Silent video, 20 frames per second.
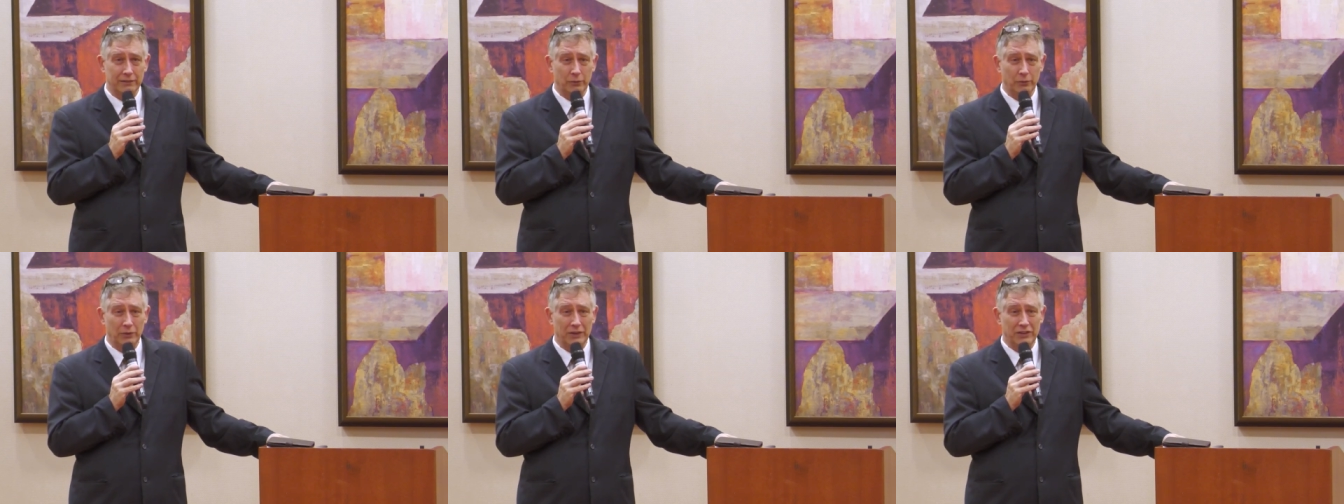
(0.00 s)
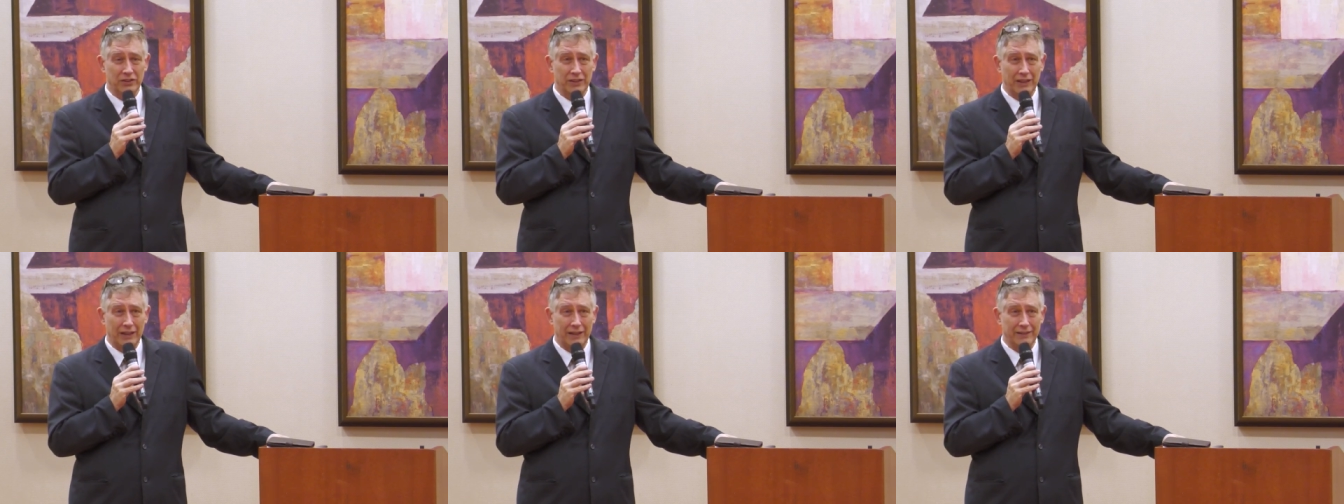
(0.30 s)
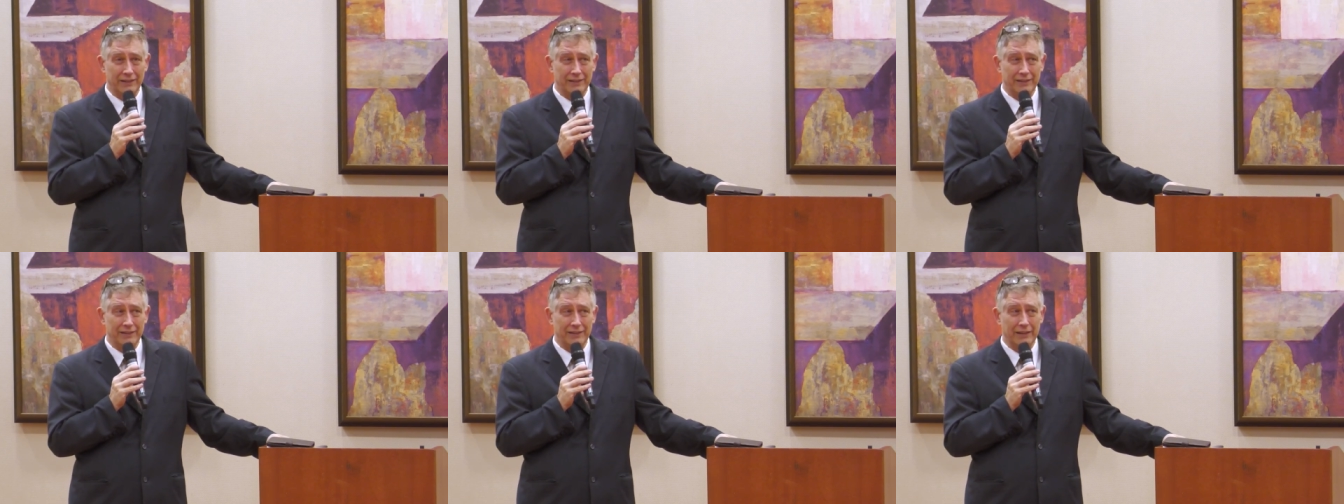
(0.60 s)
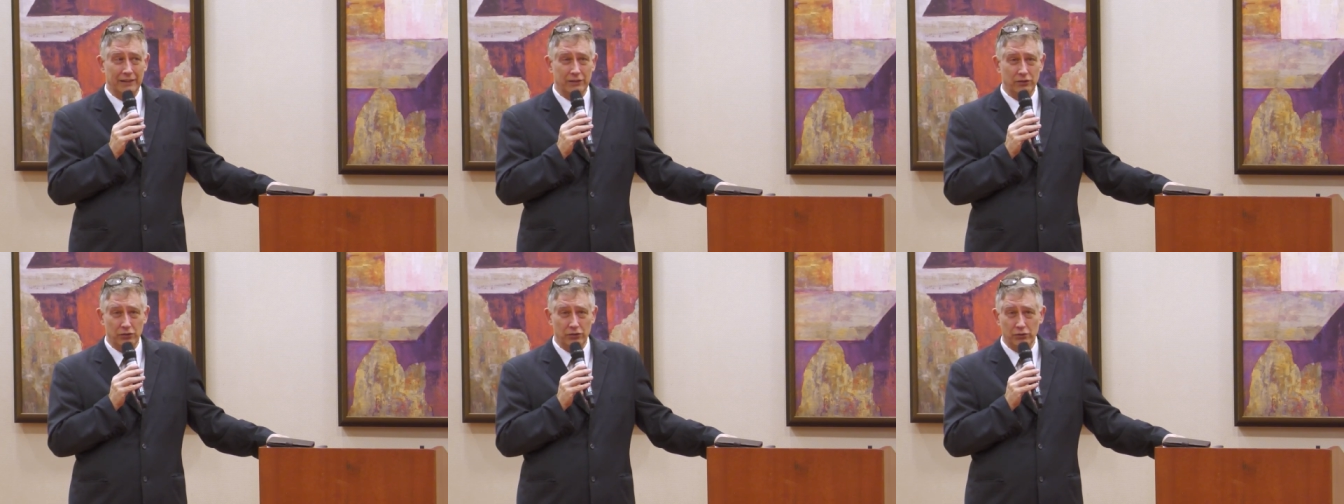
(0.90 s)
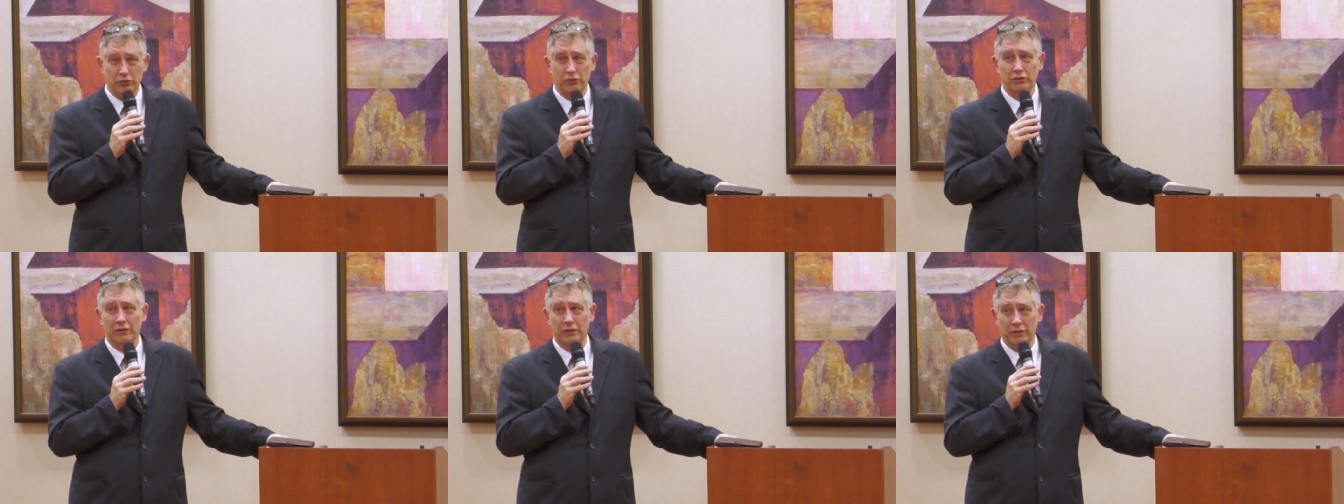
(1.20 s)
which says that you
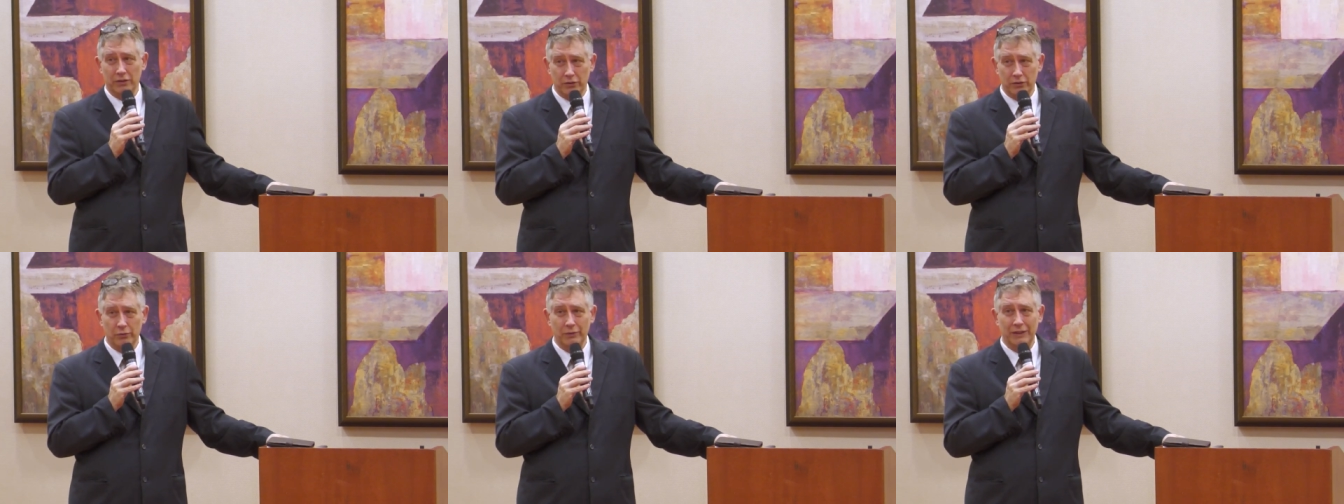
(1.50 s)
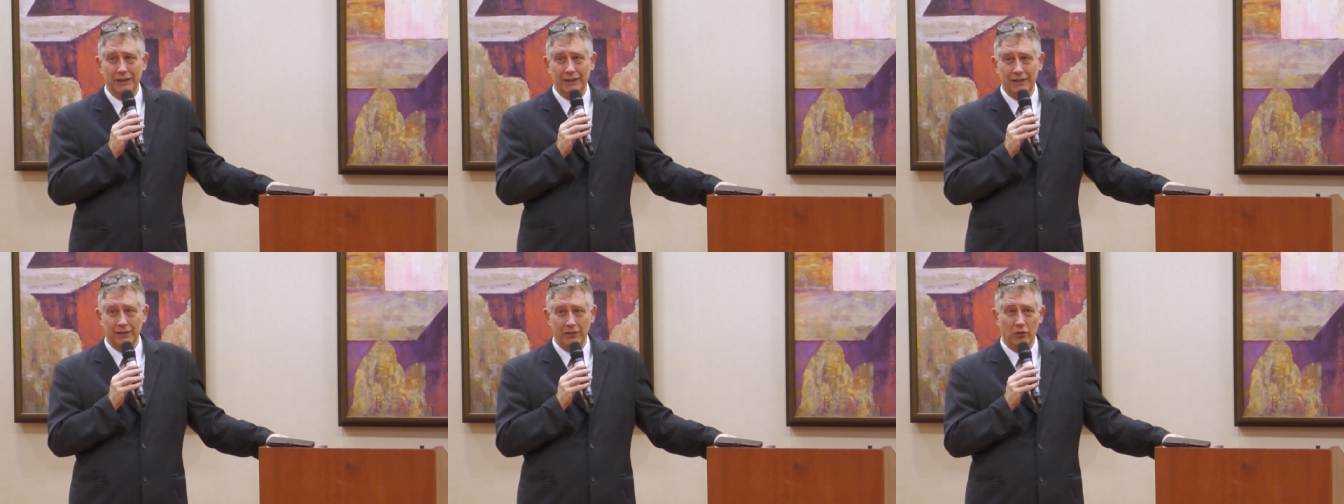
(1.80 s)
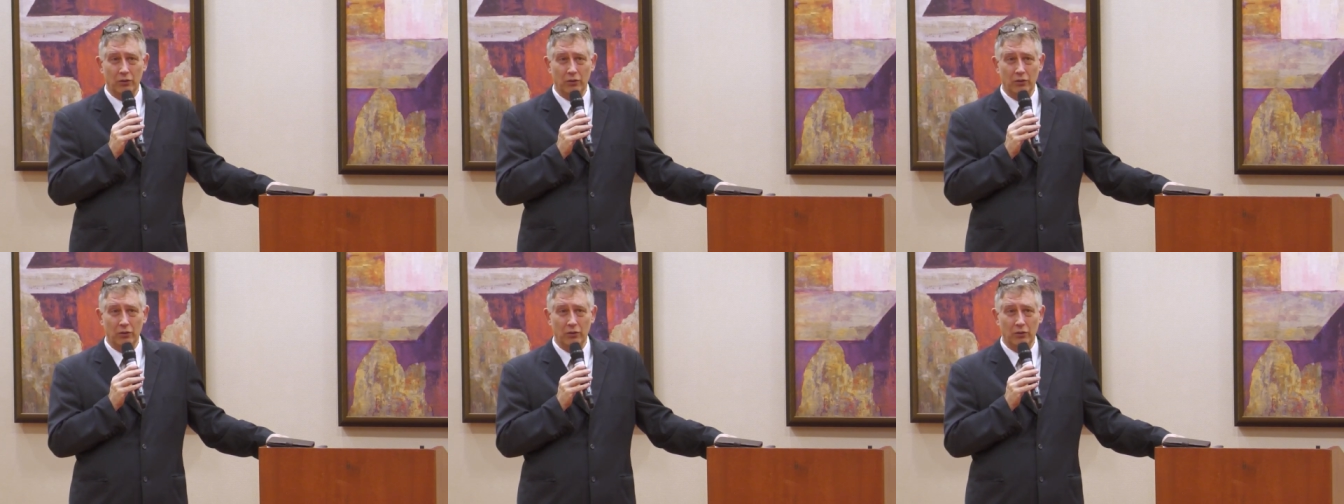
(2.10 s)
shouldn't treat